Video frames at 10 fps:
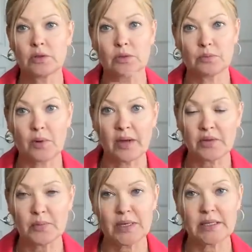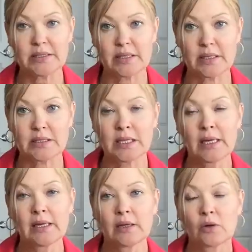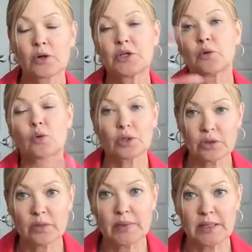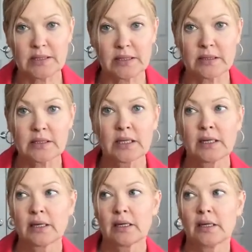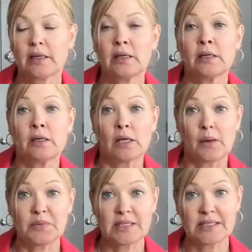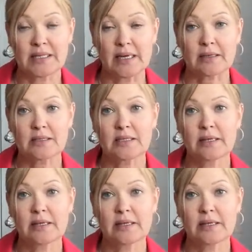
you bought the pieces or you ordered the pieces up to six.